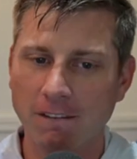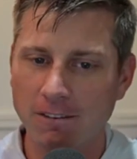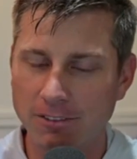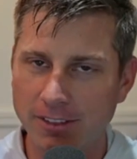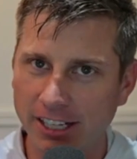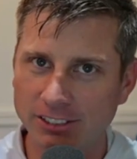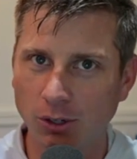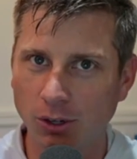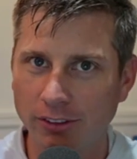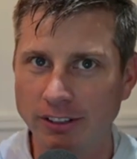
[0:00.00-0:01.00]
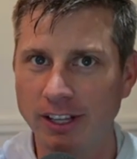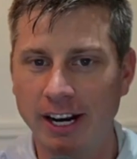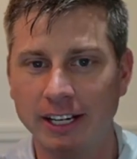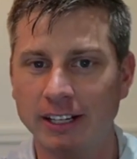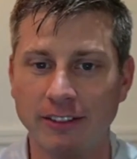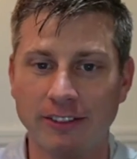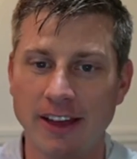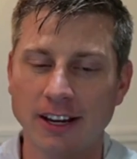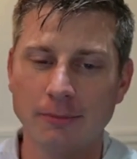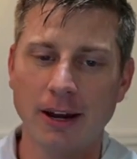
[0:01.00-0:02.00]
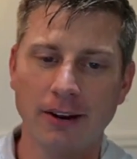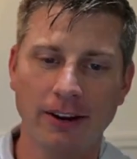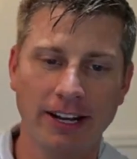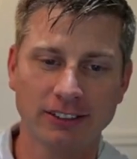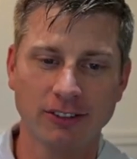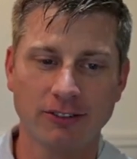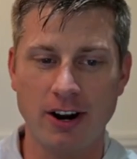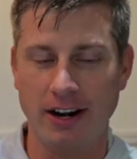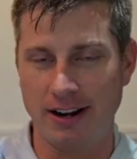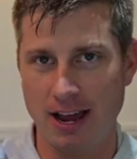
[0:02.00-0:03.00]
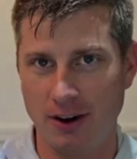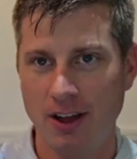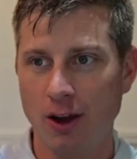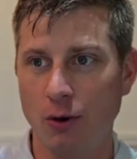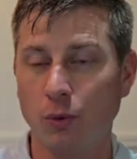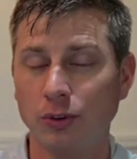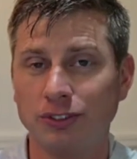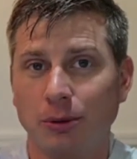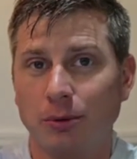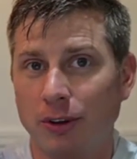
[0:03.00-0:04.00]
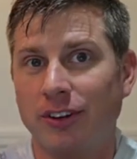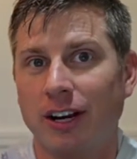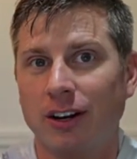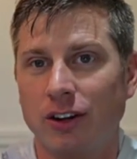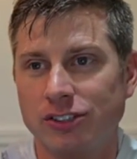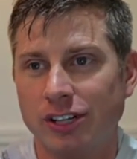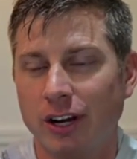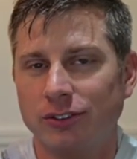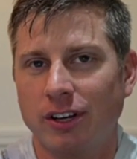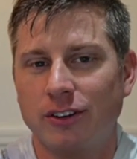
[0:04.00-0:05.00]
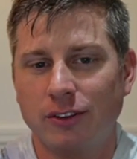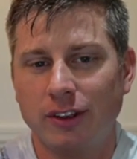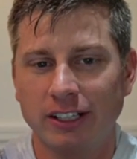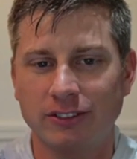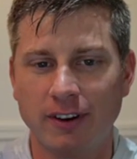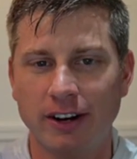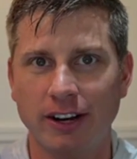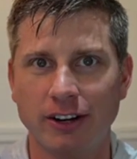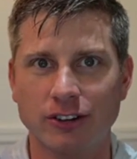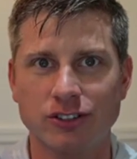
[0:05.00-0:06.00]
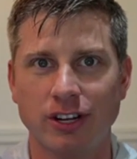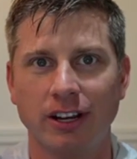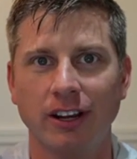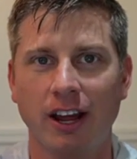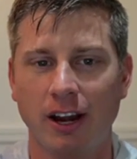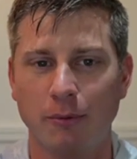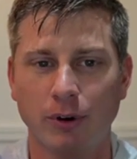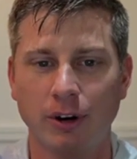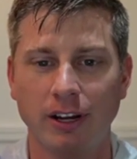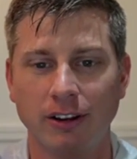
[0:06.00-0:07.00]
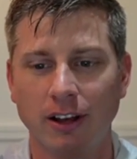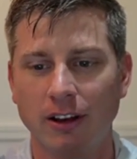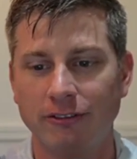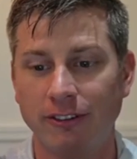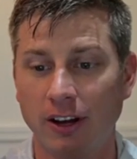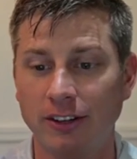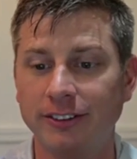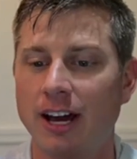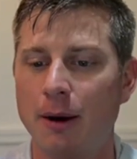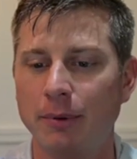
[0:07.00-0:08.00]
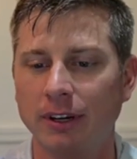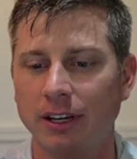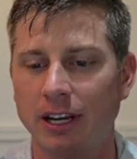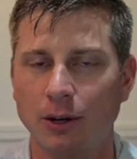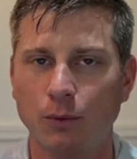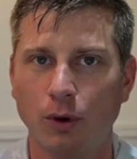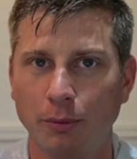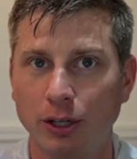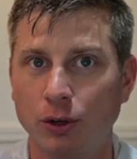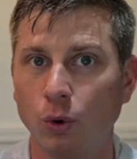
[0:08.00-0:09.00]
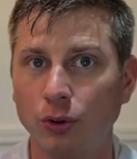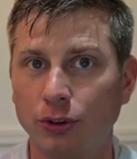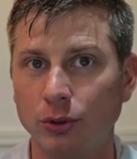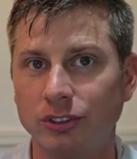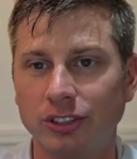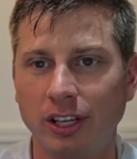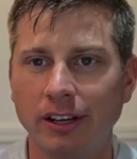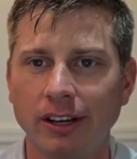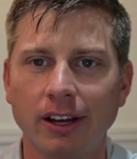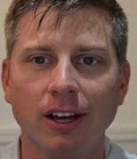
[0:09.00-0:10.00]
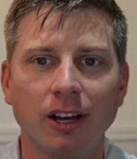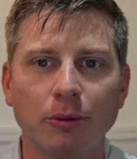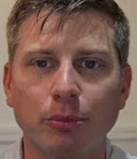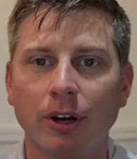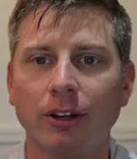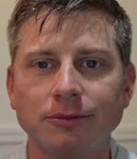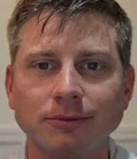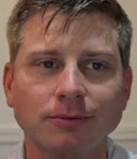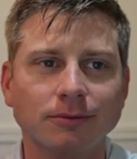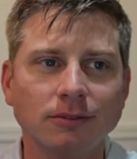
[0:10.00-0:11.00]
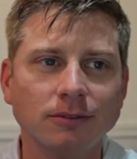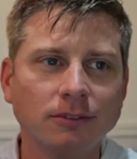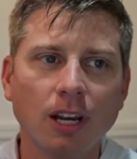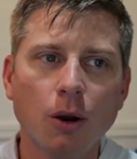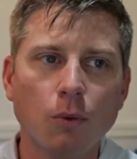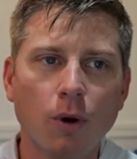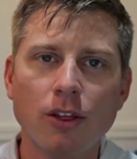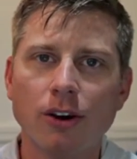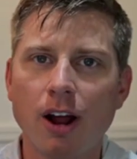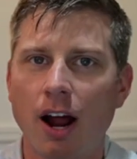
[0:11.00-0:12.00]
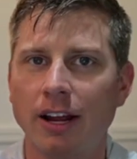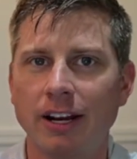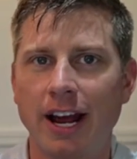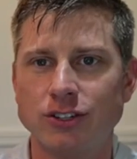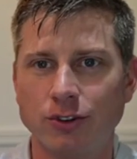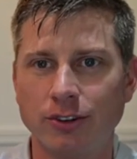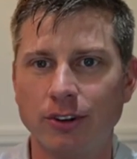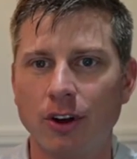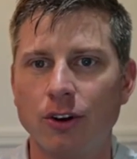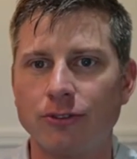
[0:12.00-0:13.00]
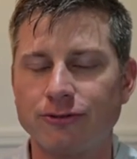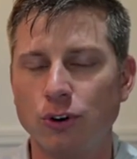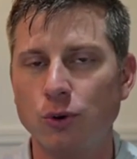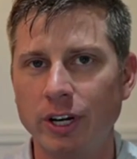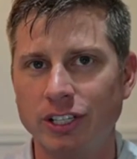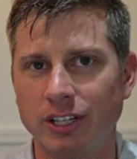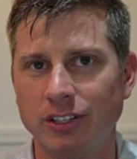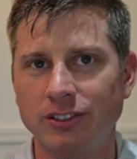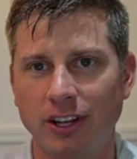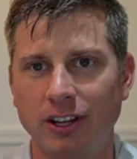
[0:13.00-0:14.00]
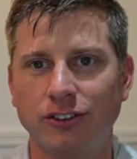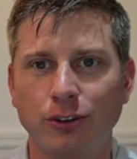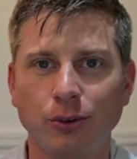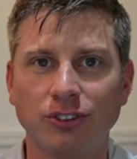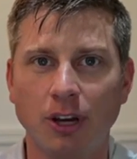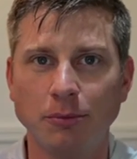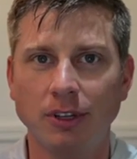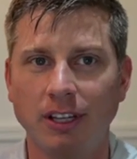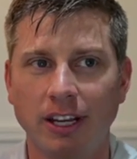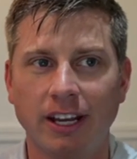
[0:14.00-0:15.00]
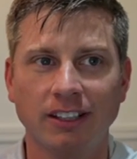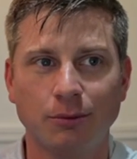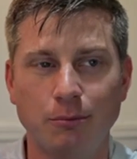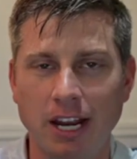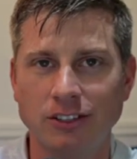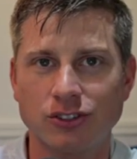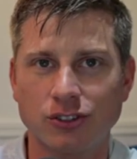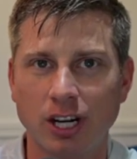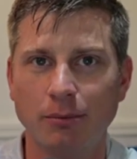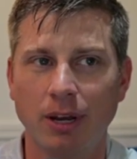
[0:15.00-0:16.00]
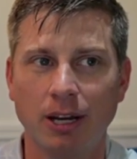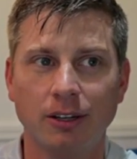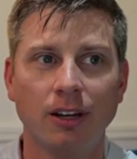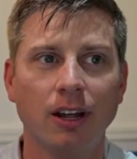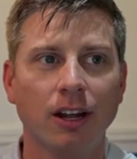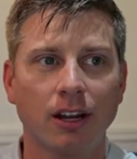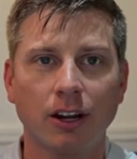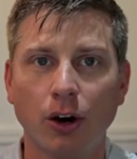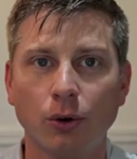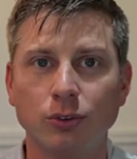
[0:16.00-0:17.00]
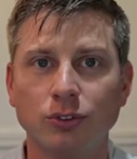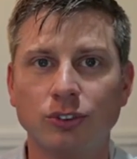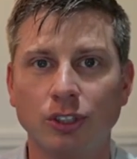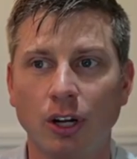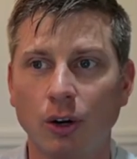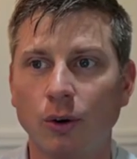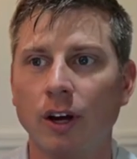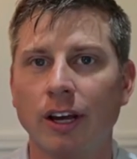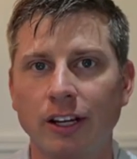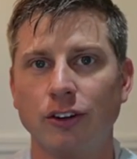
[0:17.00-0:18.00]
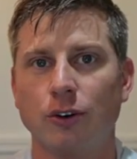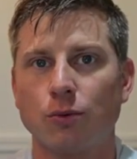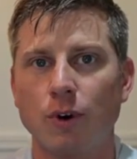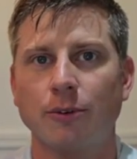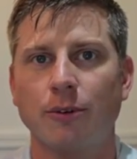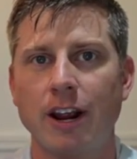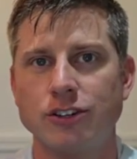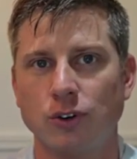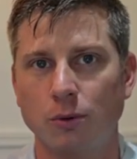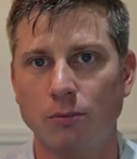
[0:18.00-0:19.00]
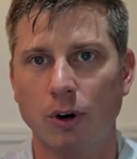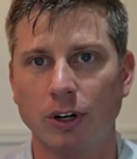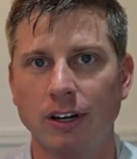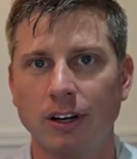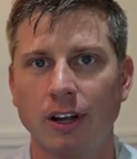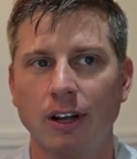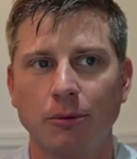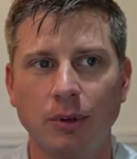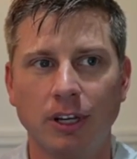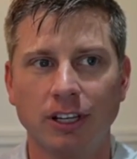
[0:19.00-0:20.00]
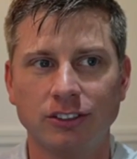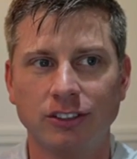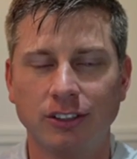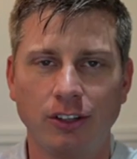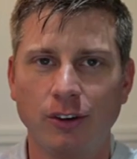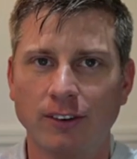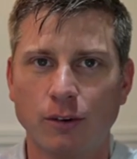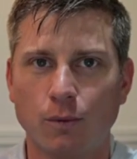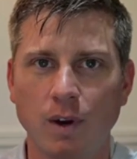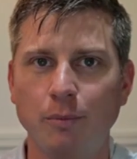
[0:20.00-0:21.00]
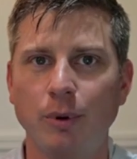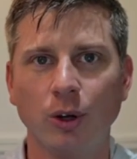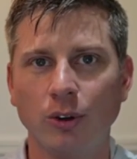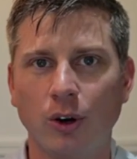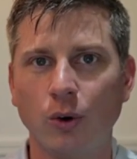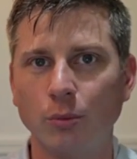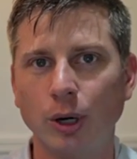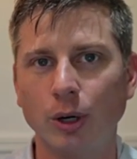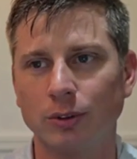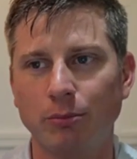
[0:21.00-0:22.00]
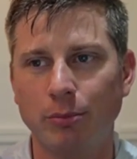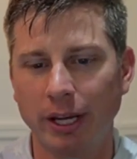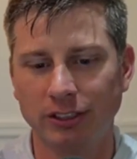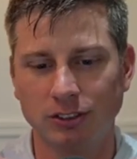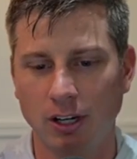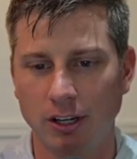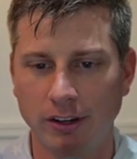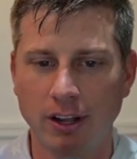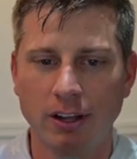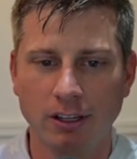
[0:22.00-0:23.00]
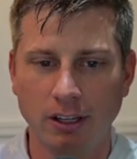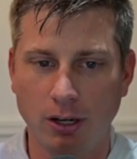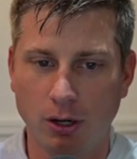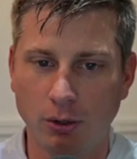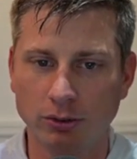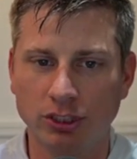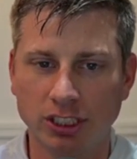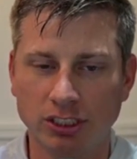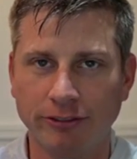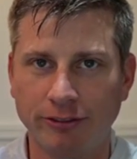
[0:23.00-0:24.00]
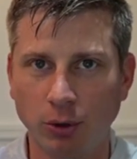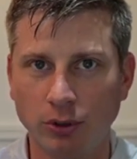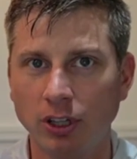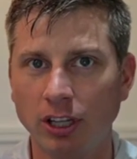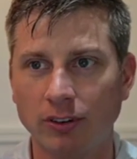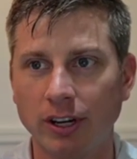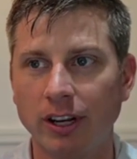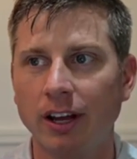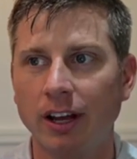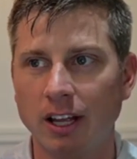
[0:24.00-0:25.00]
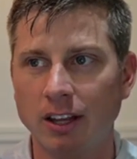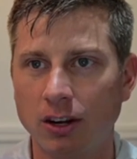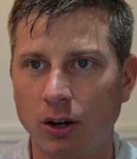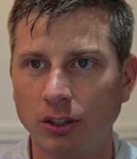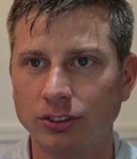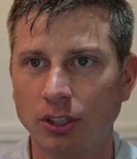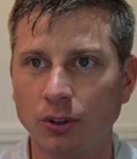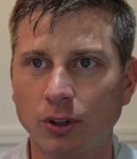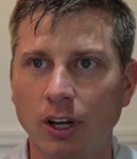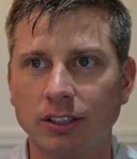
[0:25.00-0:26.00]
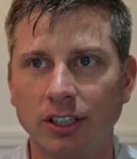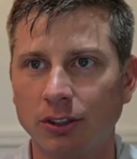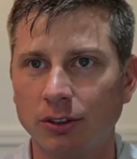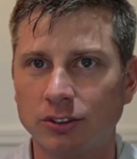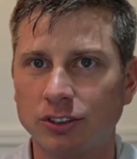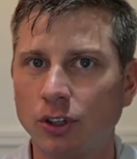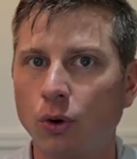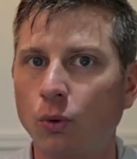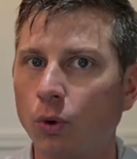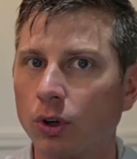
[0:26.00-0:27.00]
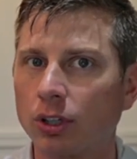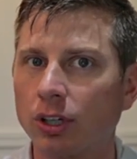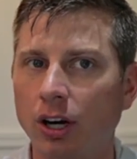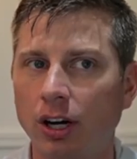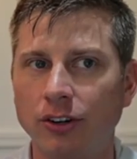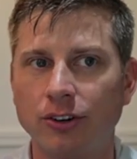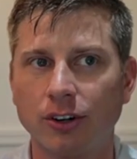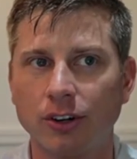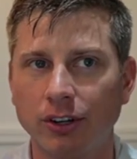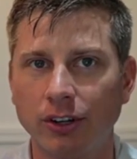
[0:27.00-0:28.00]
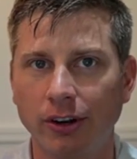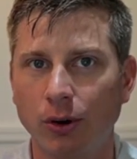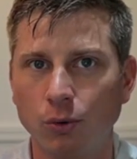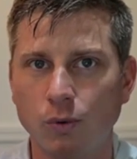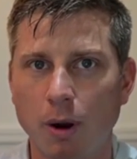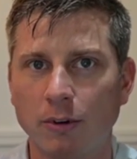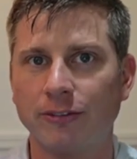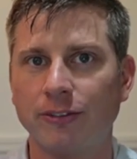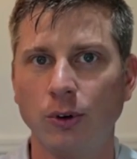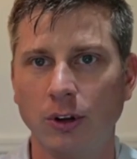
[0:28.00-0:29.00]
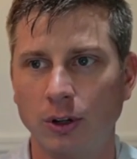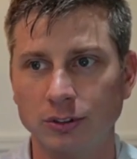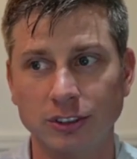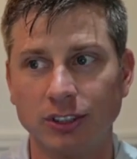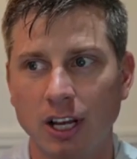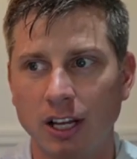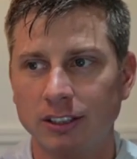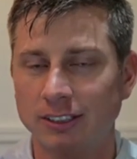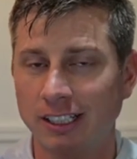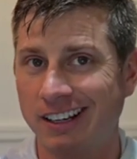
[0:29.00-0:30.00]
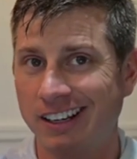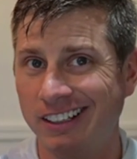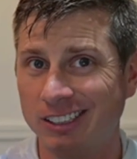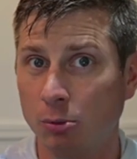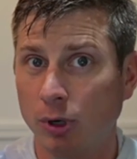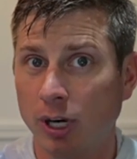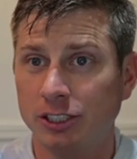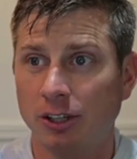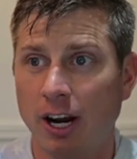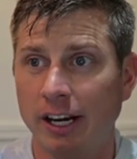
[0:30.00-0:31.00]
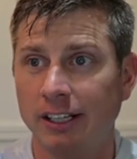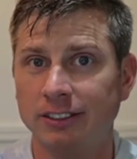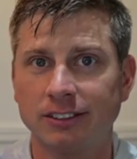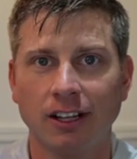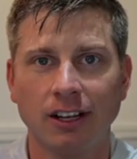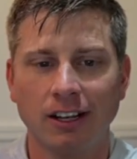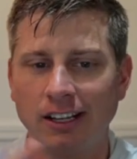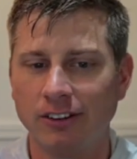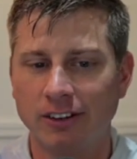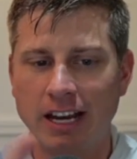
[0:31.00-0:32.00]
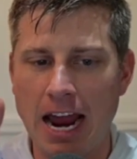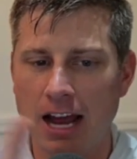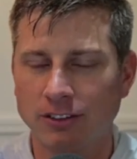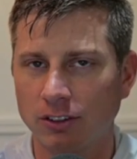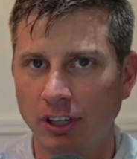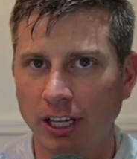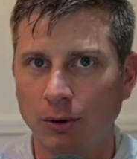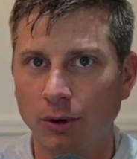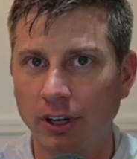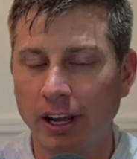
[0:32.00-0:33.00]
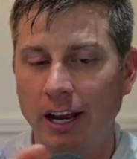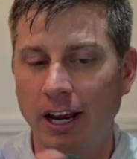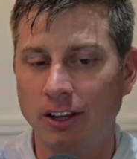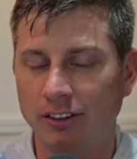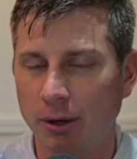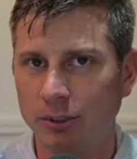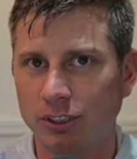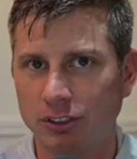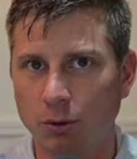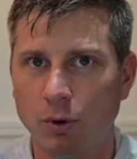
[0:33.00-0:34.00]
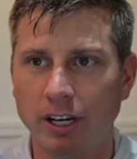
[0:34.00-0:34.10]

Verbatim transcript: That's the only thing that I can think about as of right now. We'll see where the technology goes. I do think it's very interesting and a pretty fun topic, and it will be cool to see. But whether or not it actually fruitions into something that gets mainstream and goes, you know, into the recreational market, because you have to rebuild the whole boat based on, you know, just the fuel delivery. And then also, does it still work under, you know, rubber fuel hoses? Since it is a pressurized either gas or liquid and the temperatures are way